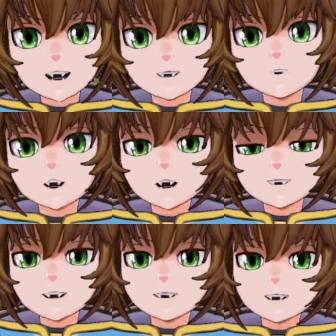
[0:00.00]
don't know. I
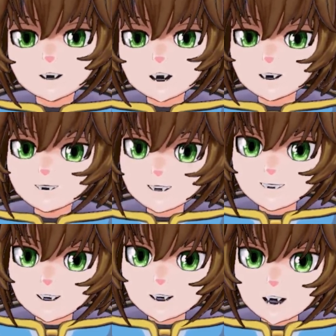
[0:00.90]
think it's
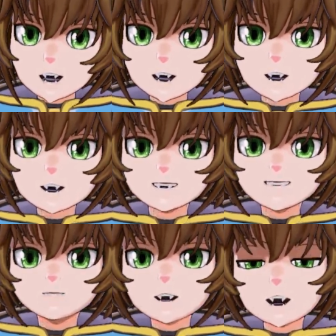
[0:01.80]
like I'm
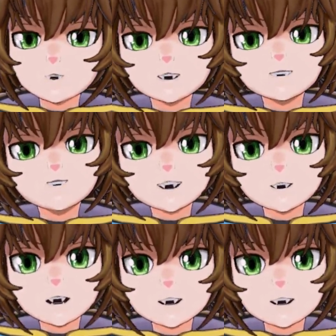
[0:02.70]
concerned about the